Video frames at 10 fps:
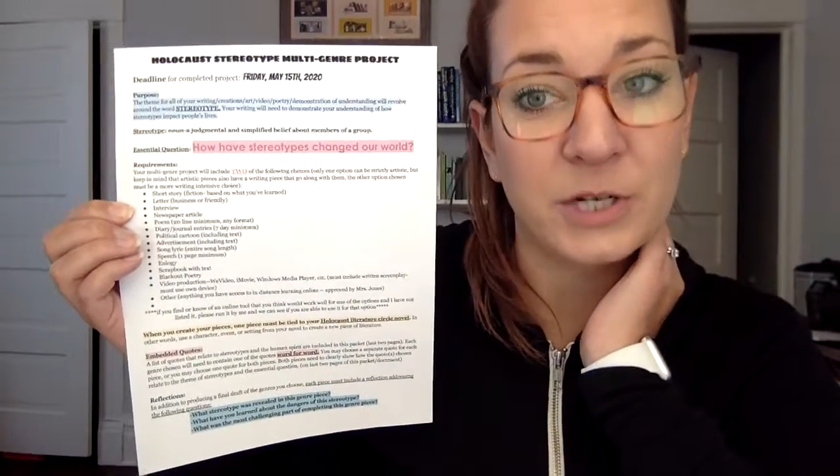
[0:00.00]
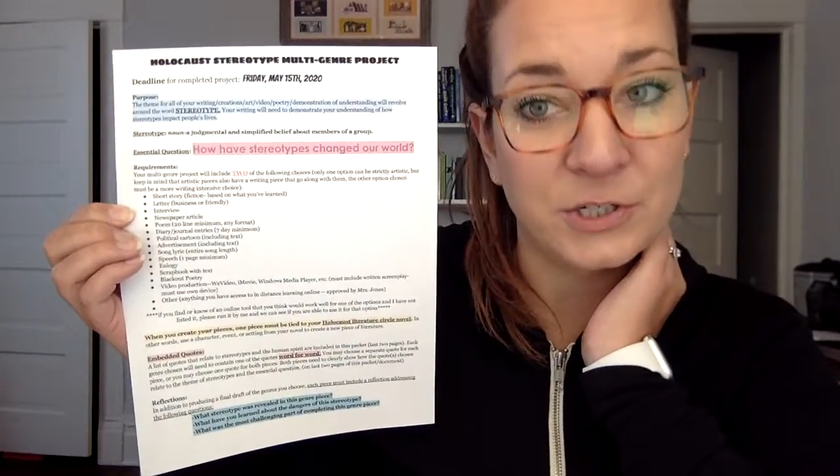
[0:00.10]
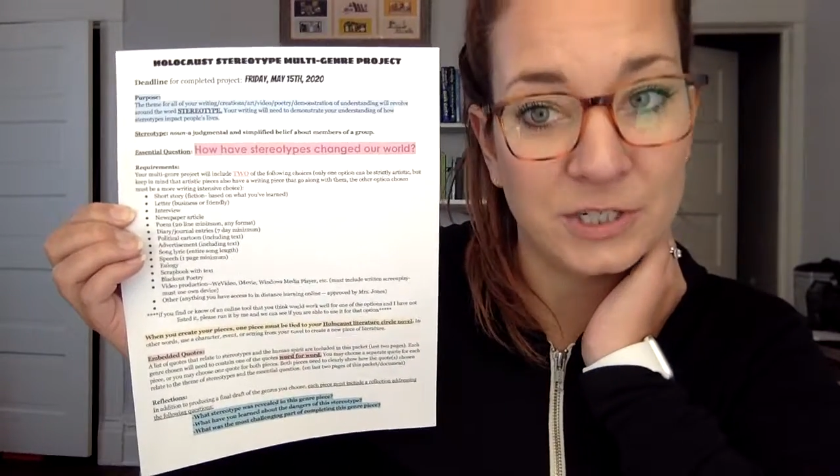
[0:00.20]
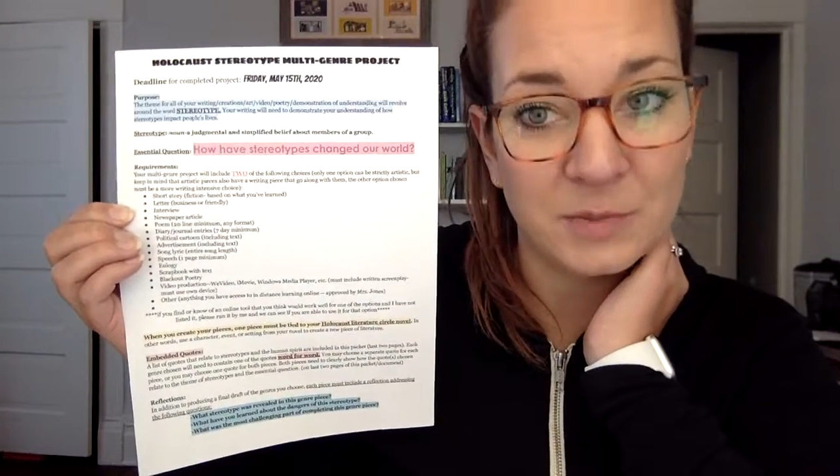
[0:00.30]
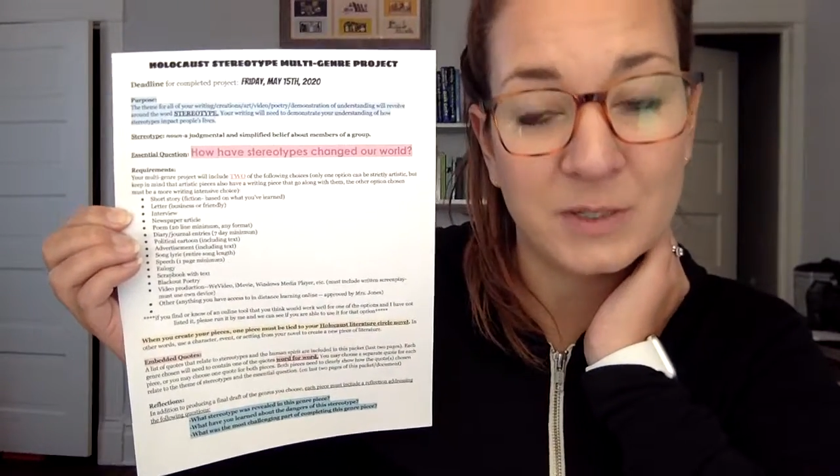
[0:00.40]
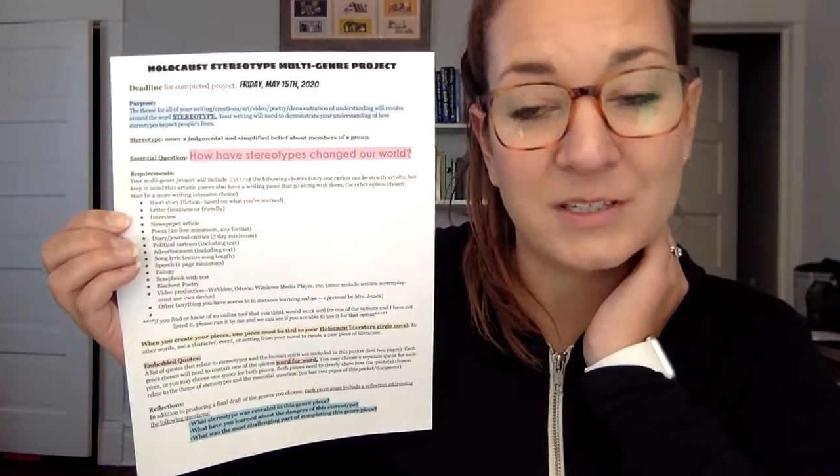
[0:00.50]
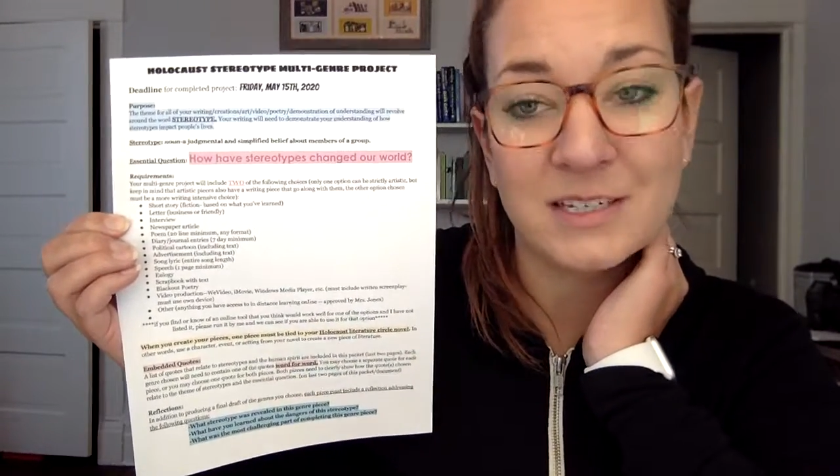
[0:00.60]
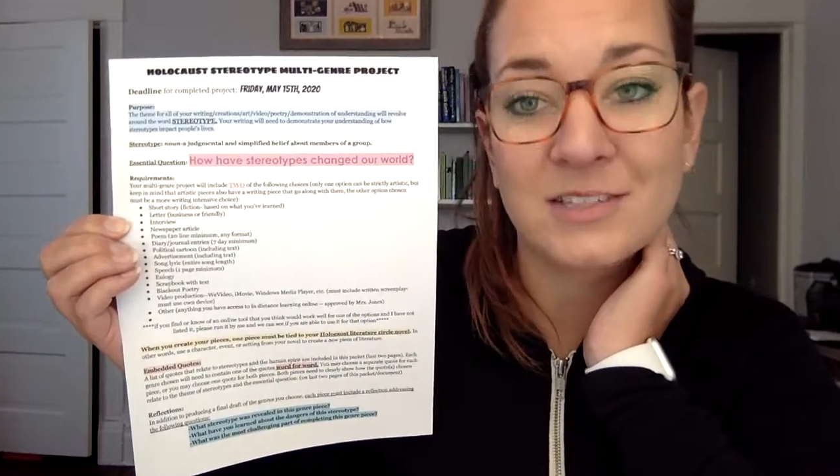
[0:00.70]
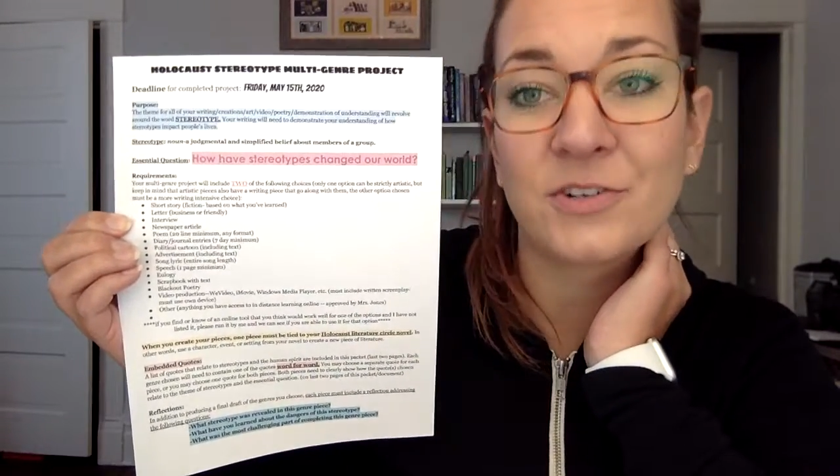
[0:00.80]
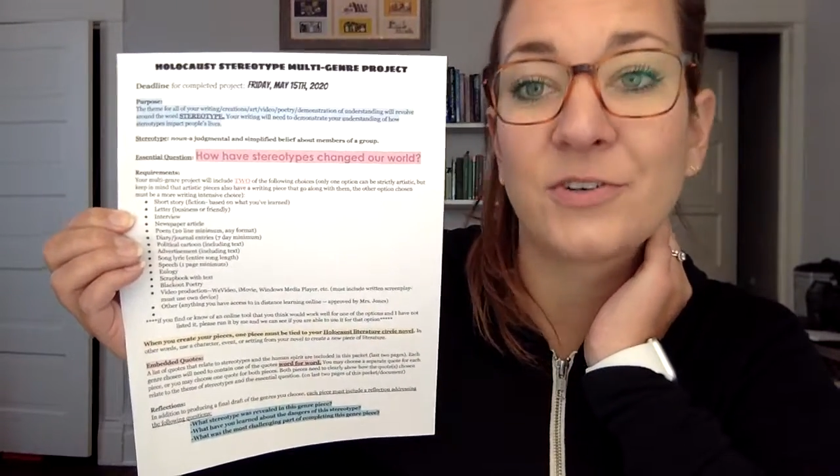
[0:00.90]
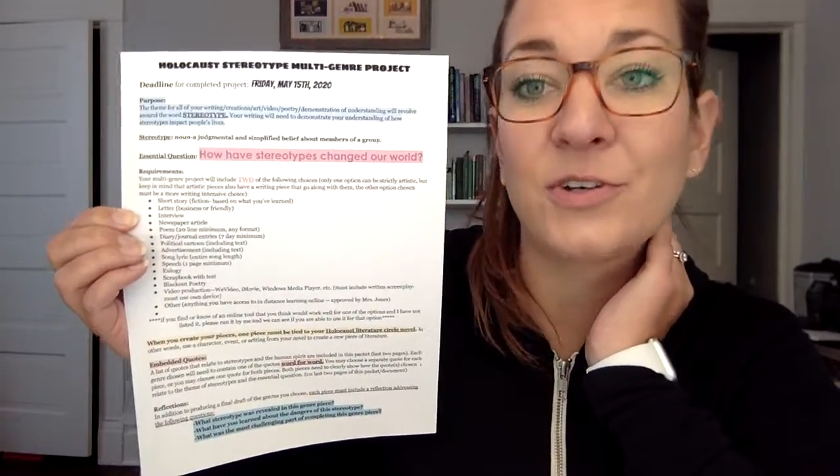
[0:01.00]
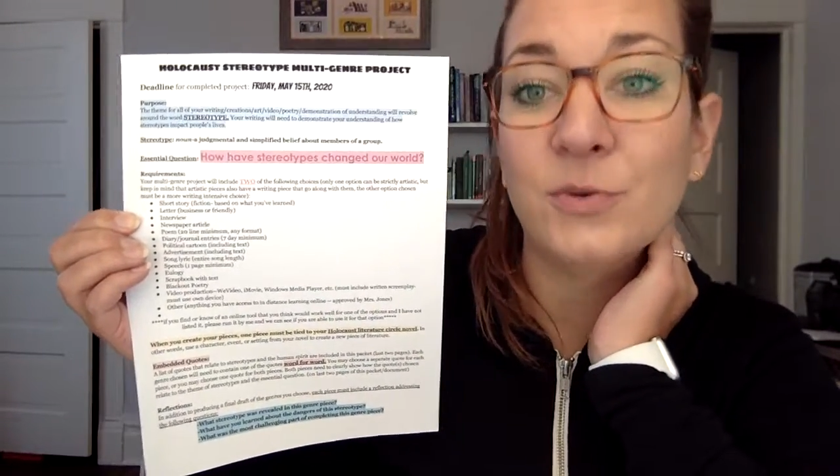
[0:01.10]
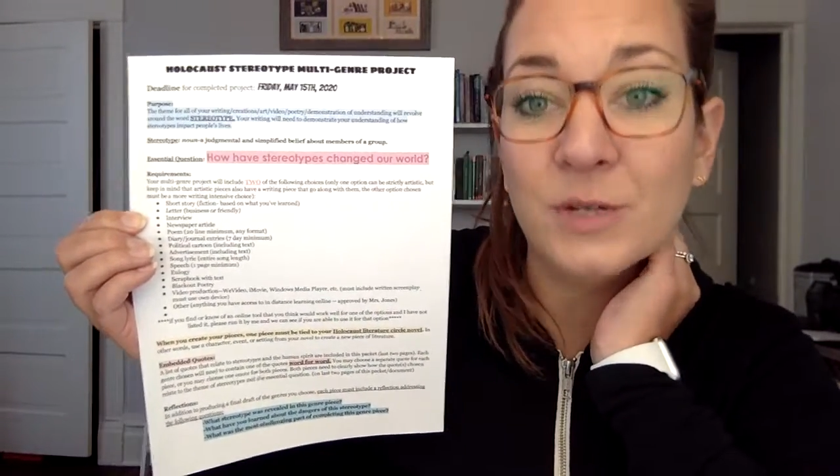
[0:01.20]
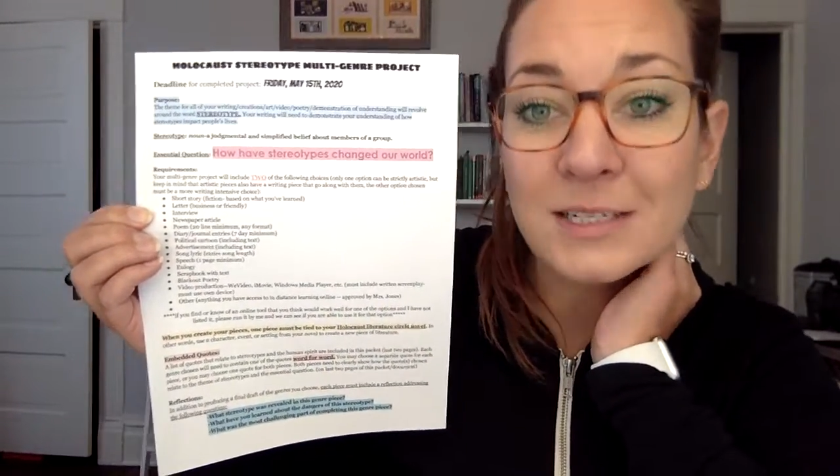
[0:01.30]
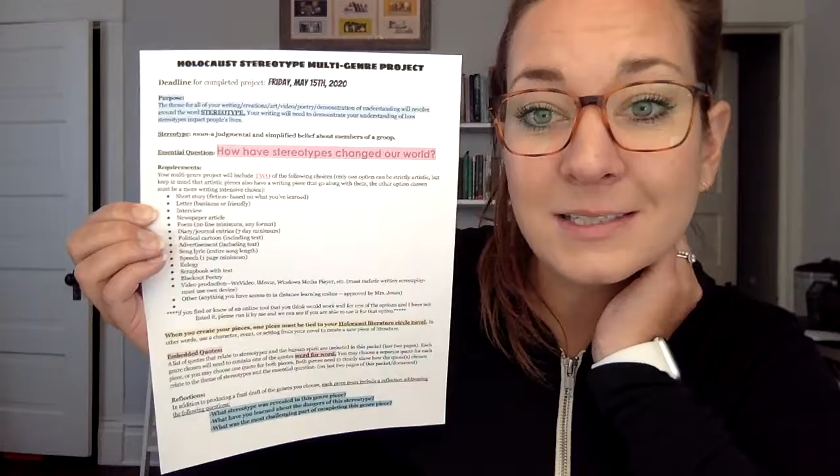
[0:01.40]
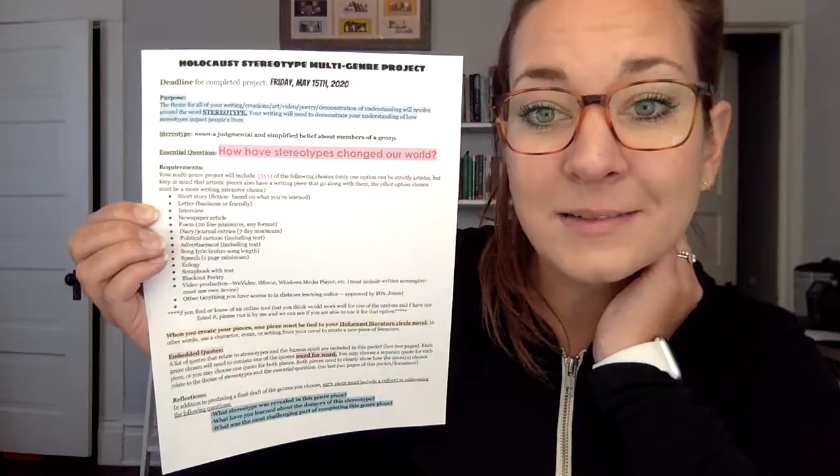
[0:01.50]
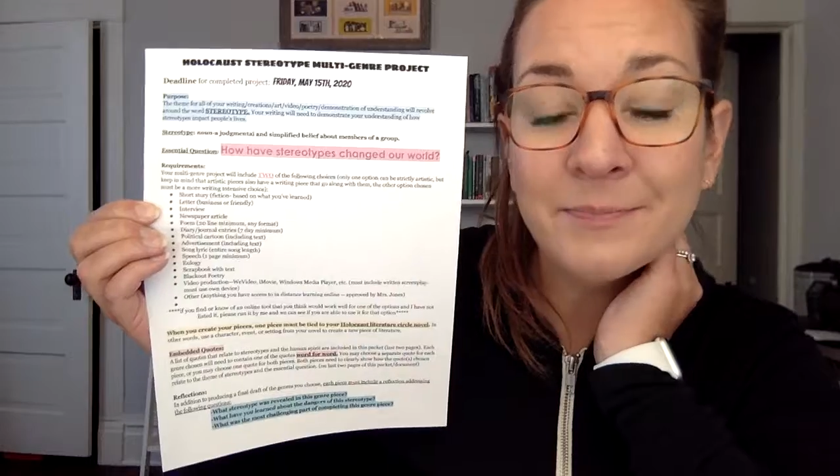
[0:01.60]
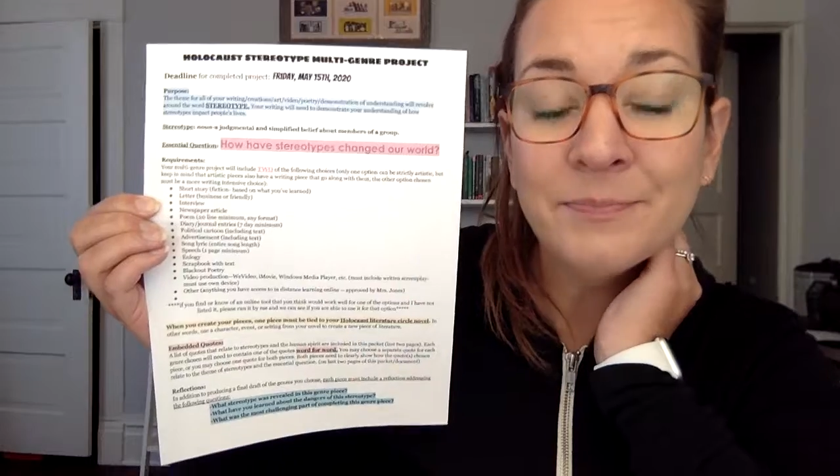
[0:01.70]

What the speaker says: Project because that's our unit,